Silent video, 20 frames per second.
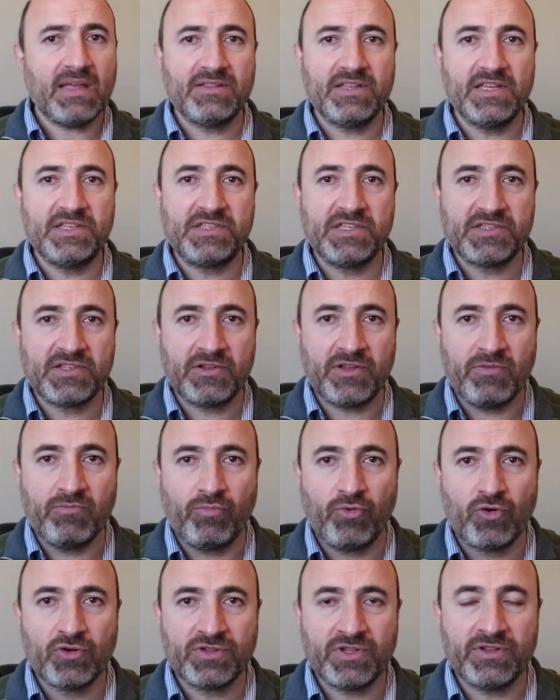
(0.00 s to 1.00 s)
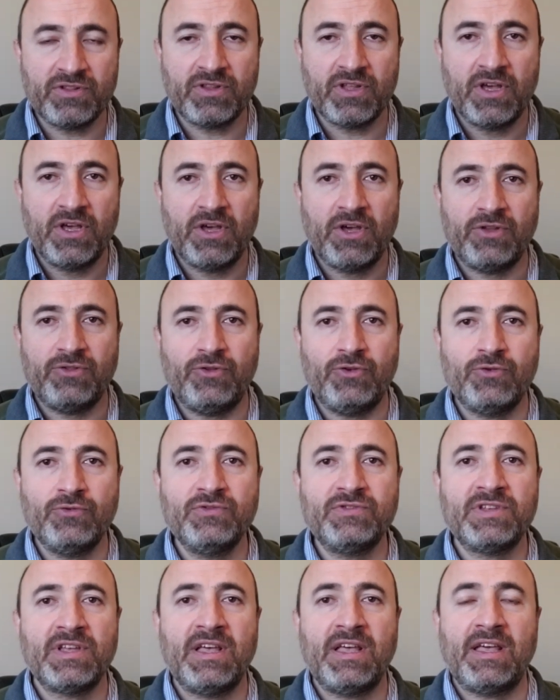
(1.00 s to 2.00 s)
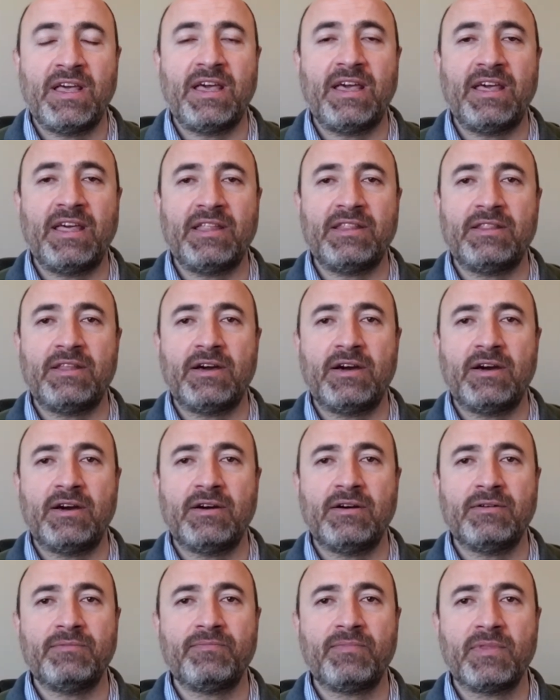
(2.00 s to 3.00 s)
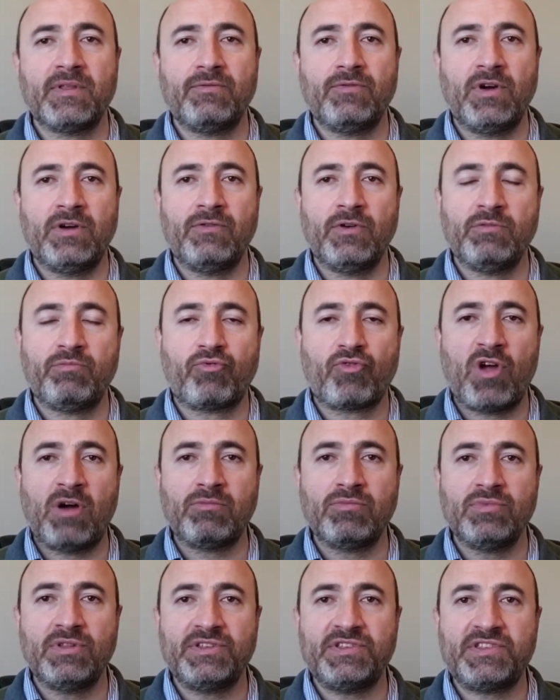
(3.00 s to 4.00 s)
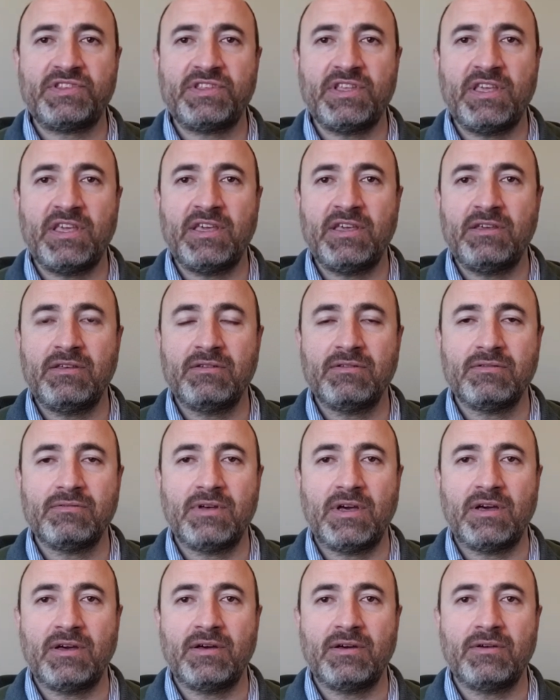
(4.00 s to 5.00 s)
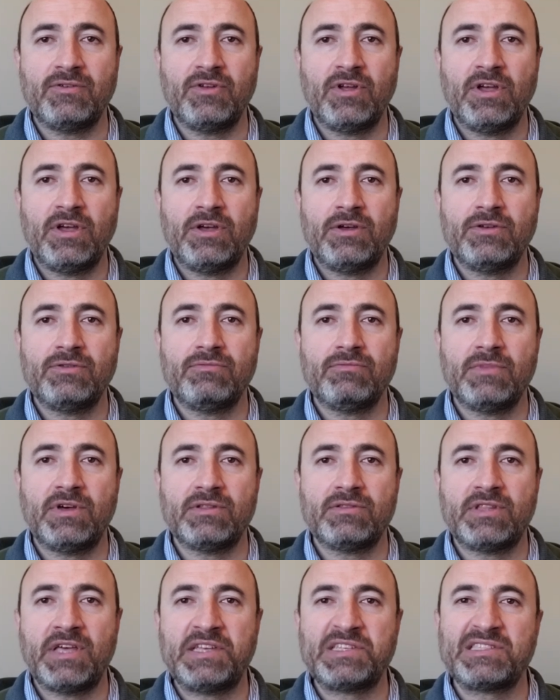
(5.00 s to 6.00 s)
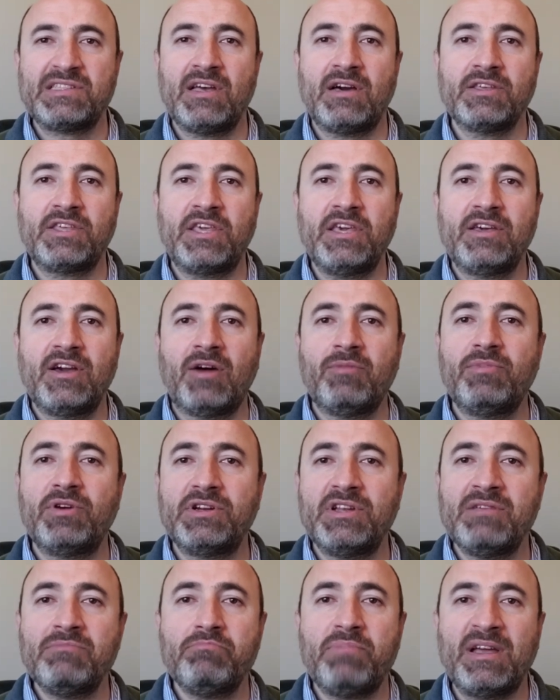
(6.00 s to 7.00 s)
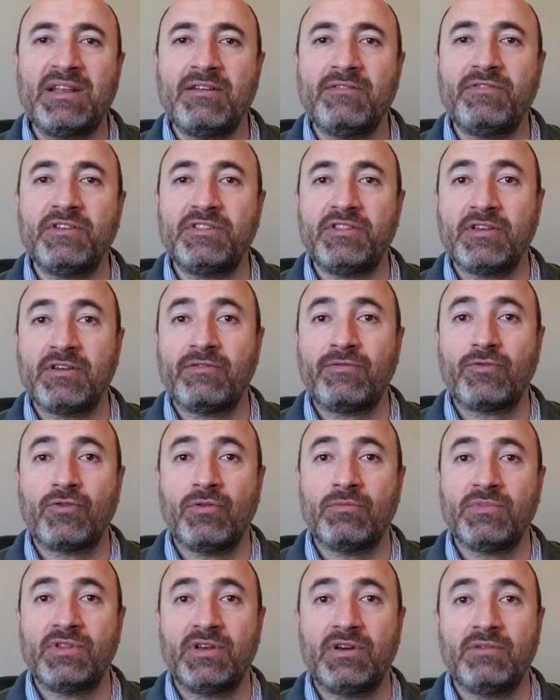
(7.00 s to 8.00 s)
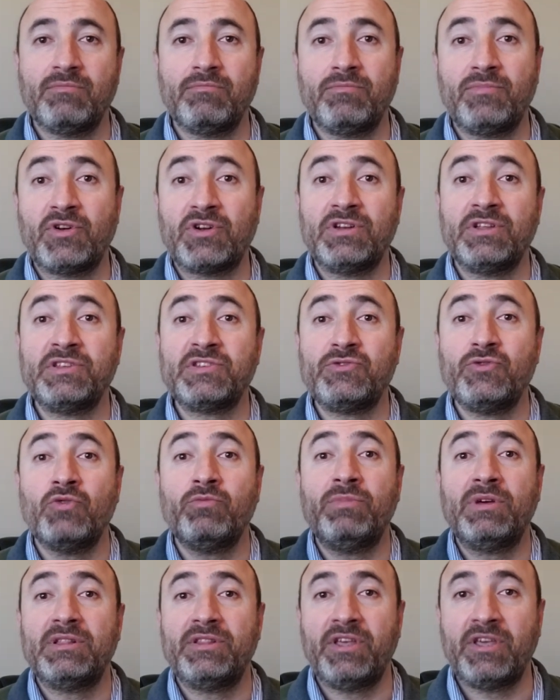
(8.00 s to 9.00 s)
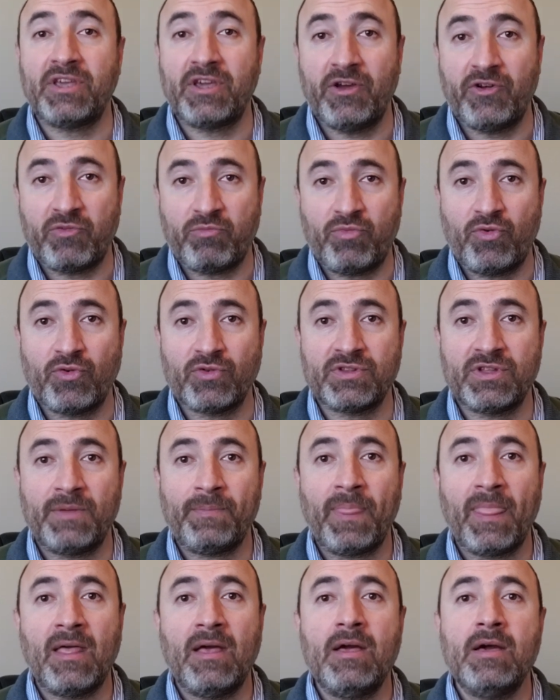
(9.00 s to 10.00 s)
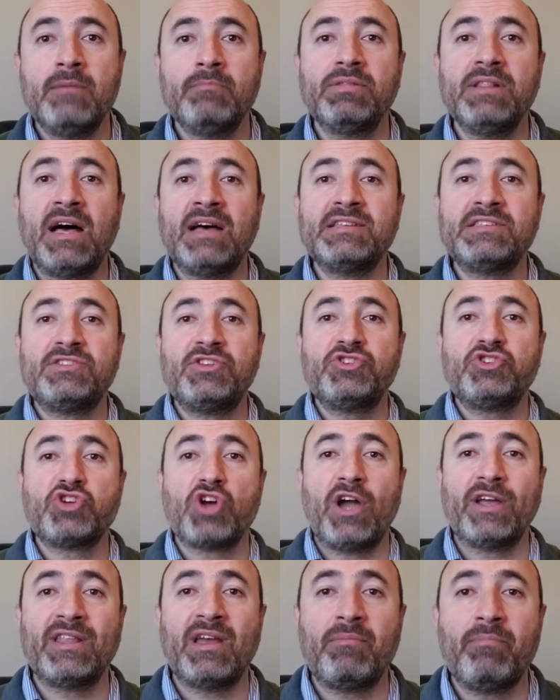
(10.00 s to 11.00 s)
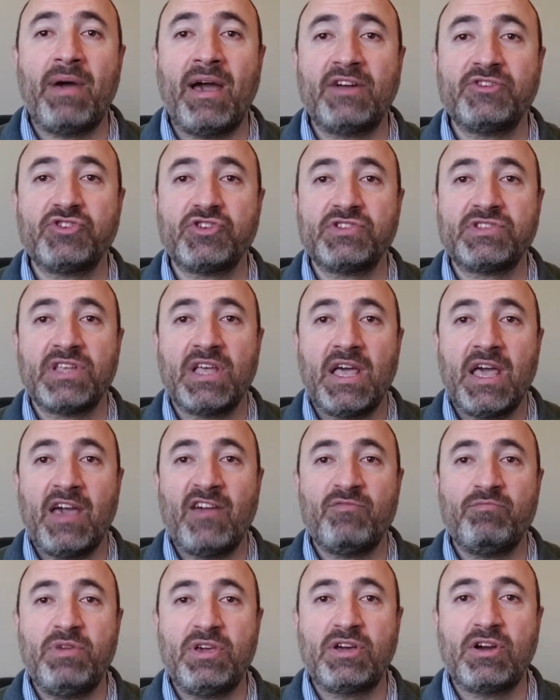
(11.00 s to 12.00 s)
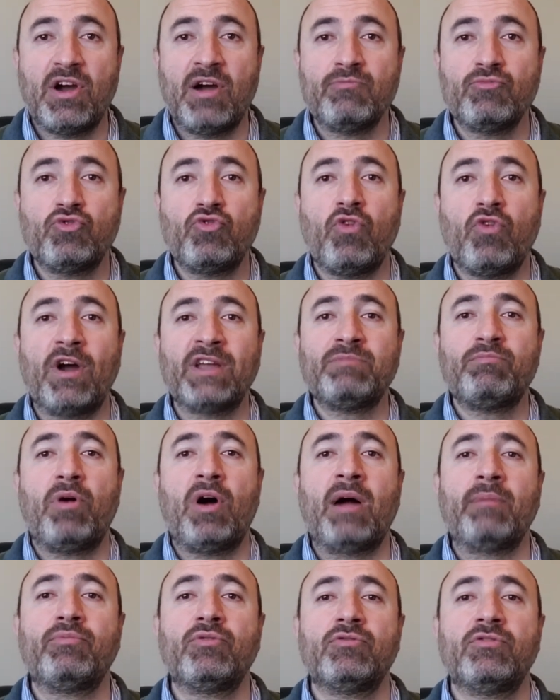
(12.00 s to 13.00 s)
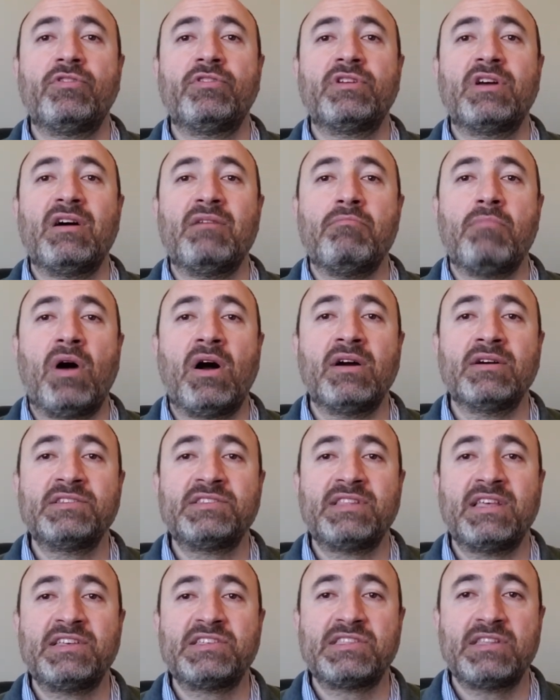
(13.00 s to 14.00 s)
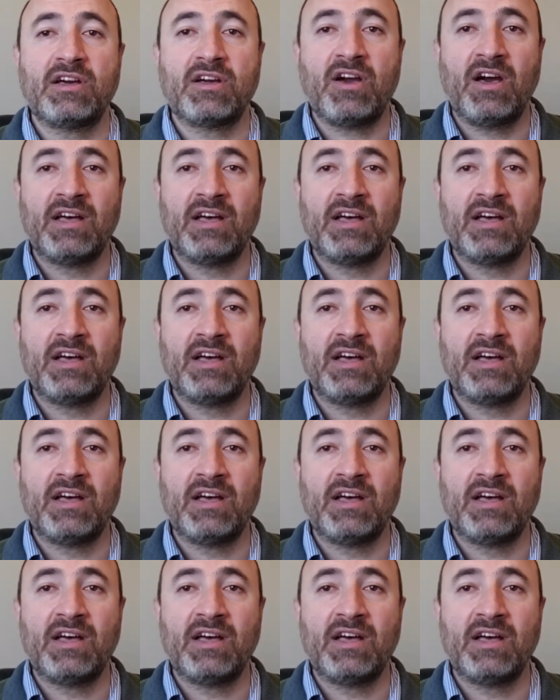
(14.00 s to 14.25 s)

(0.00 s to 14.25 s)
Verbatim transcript: This is an important news and uh, we will probably see uh, Tesla Giga Berlin benefiting from the Berlin's new building airport. Plus, the China badges have become quite popular amongst Tesla